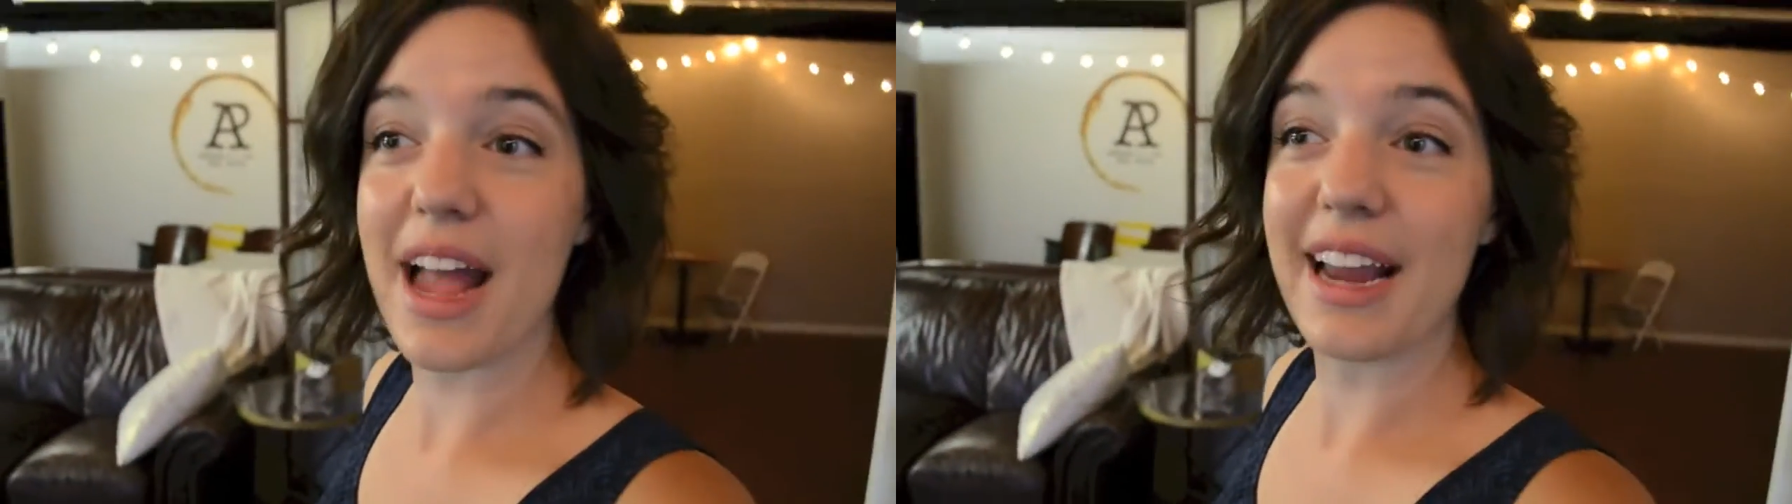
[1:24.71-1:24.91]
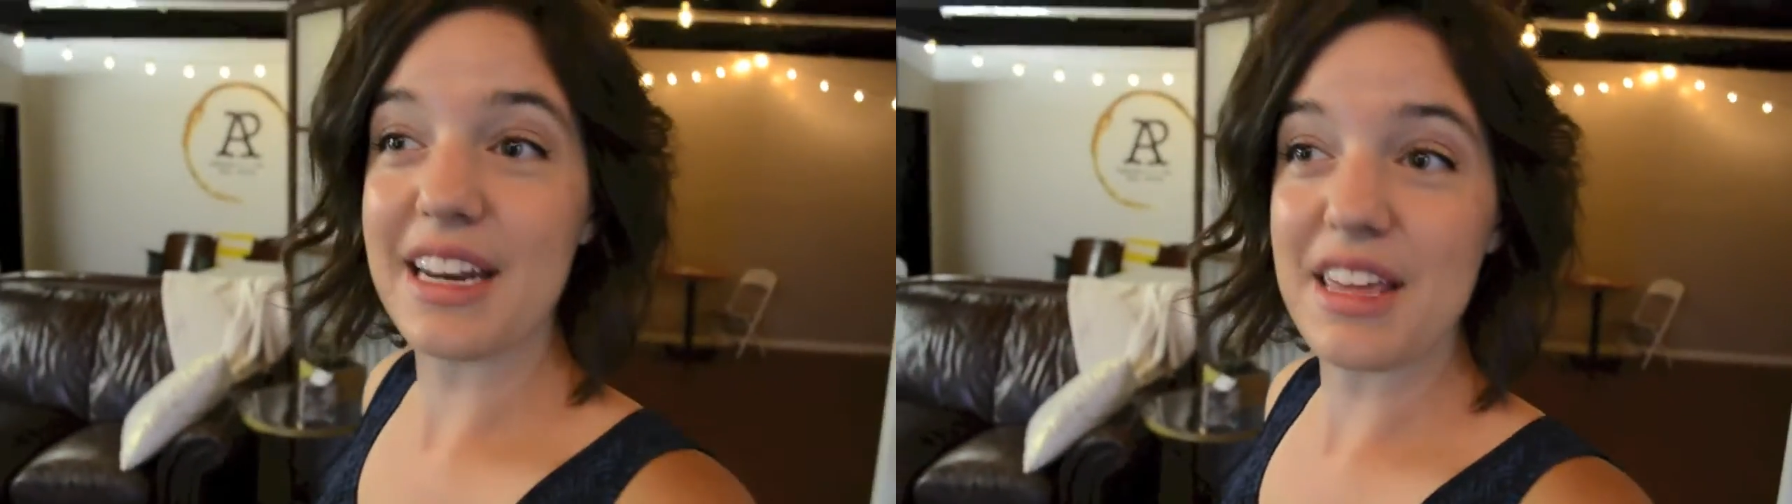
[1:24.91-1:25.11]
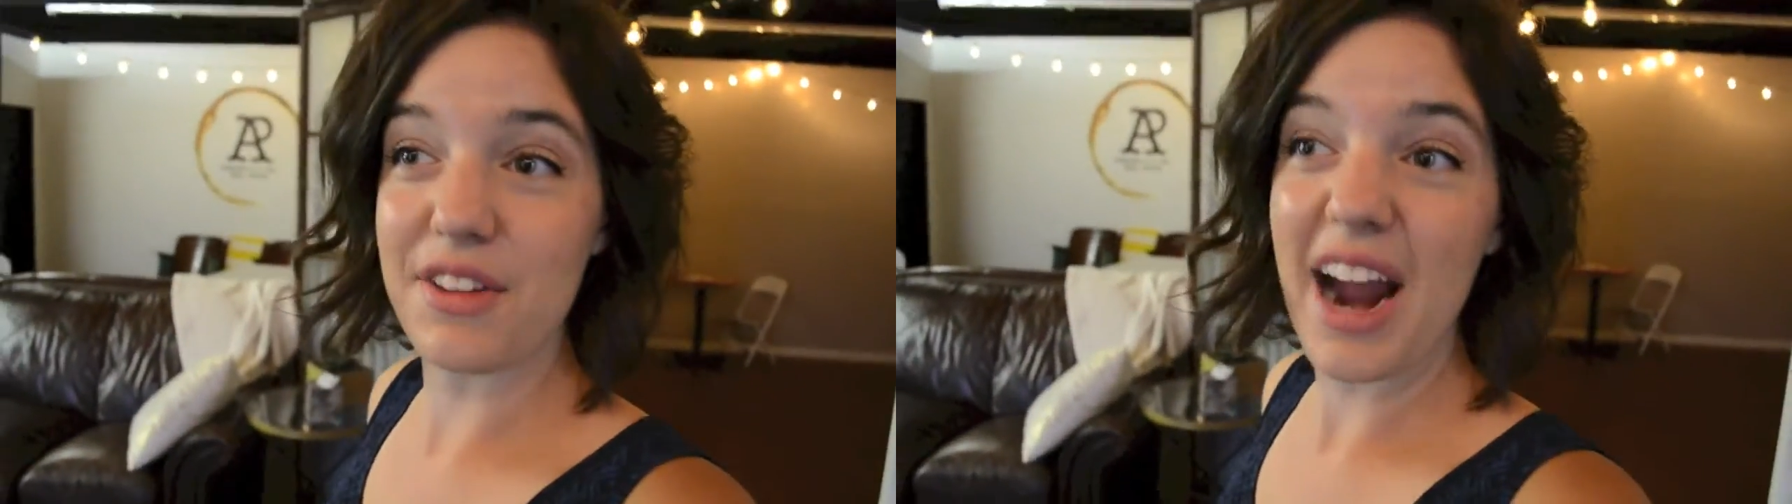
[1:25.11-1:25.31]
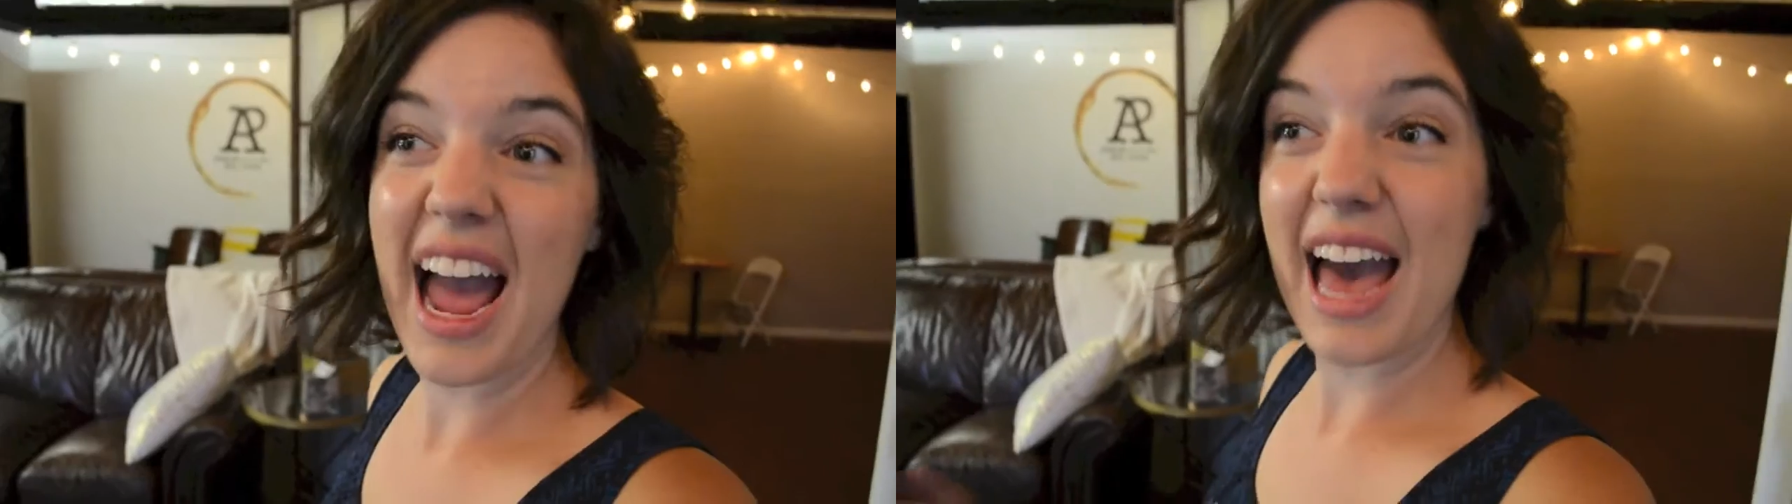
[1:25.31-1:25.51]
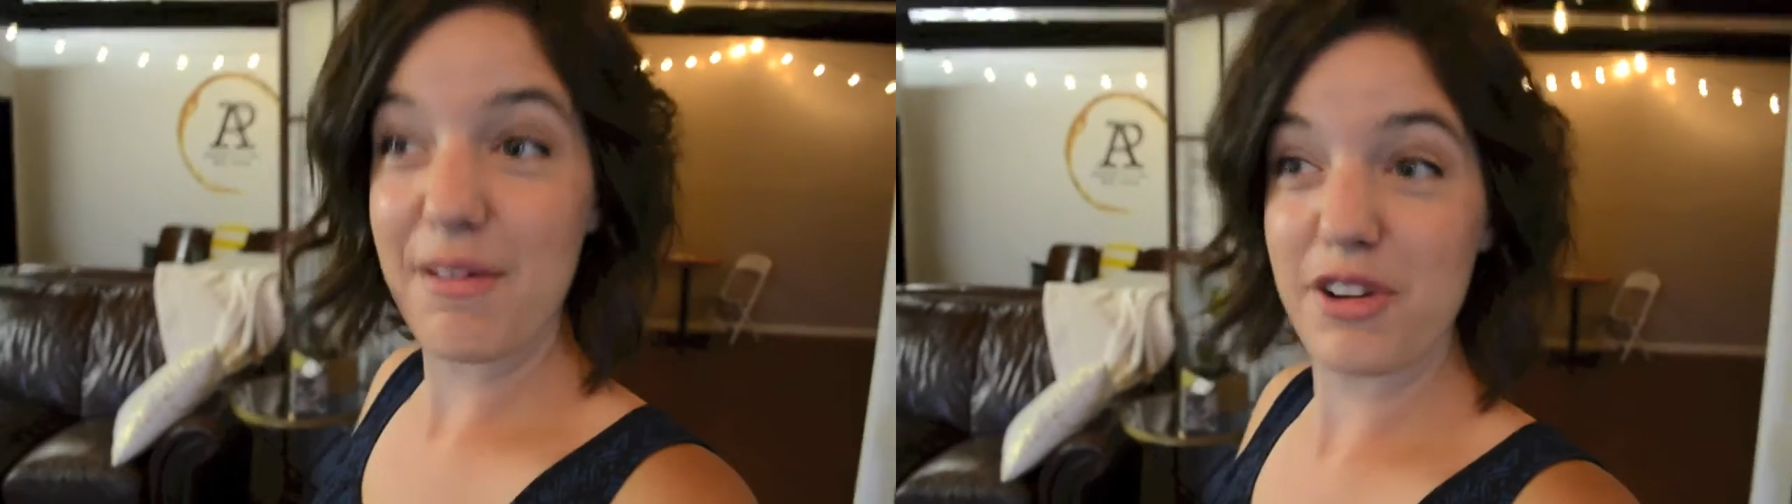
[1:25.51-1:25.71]
I can either
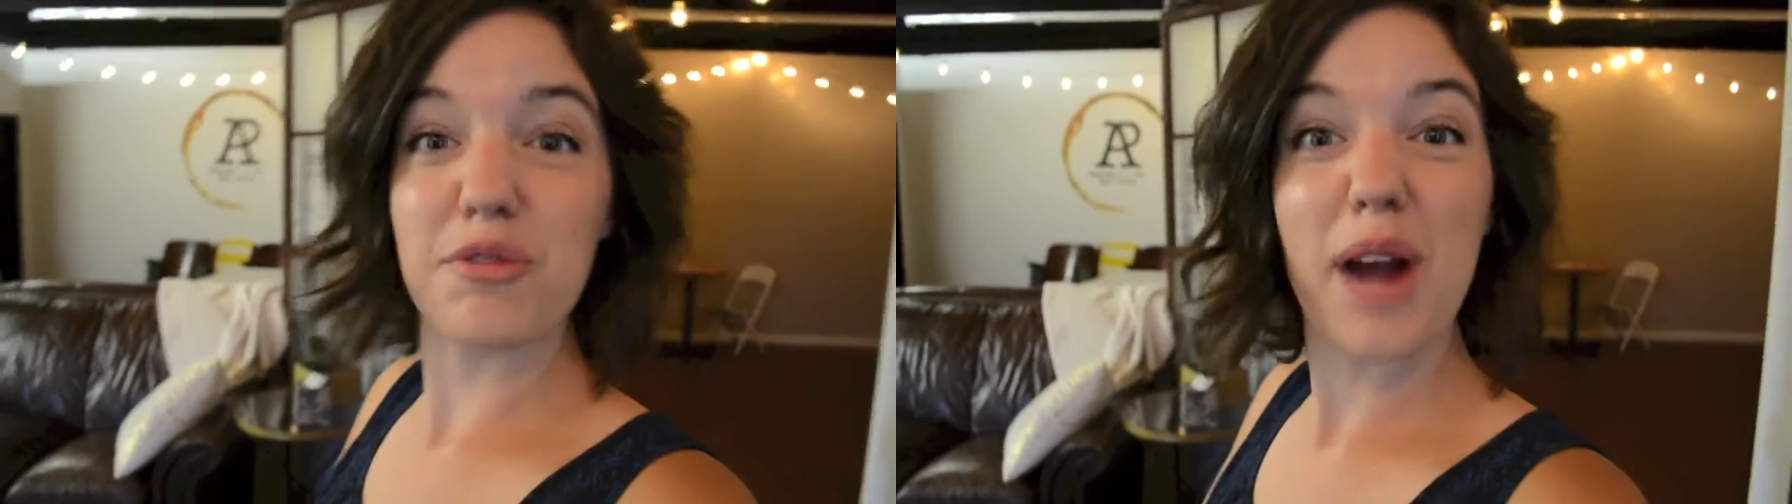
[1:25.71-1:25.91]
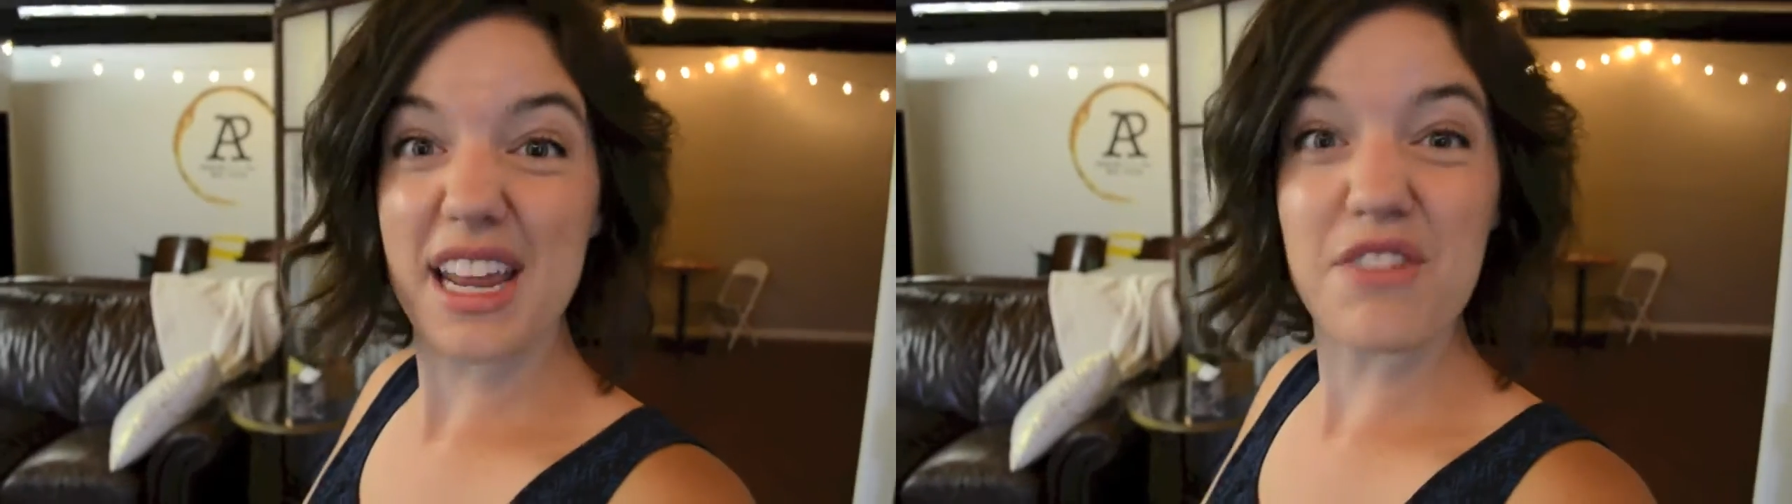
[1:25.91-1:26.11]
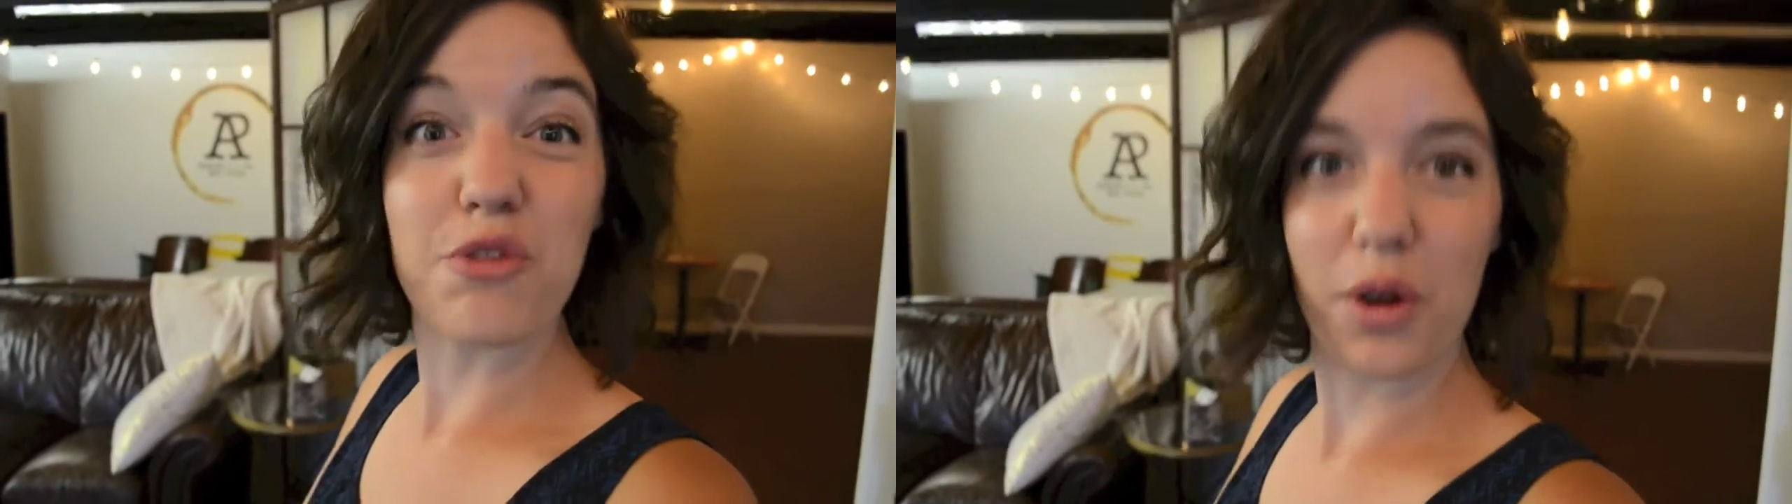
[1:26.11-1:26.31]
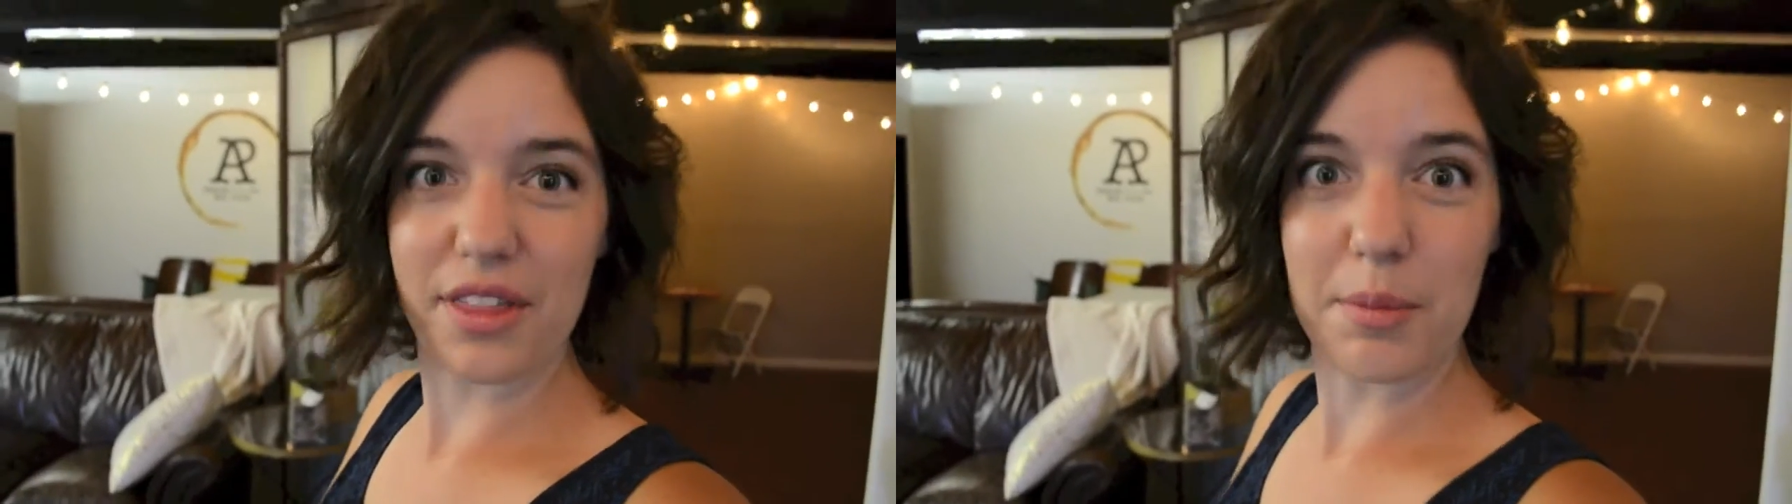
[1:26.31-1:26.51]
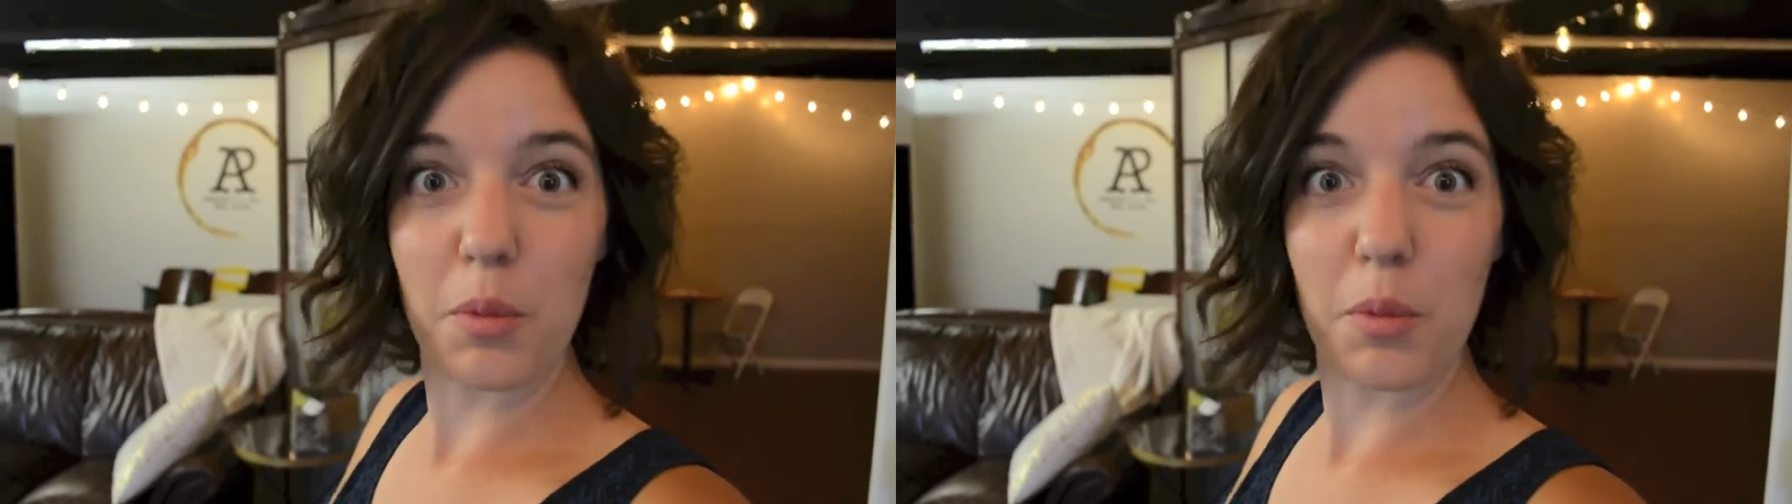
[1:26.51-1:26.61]
have it ready for them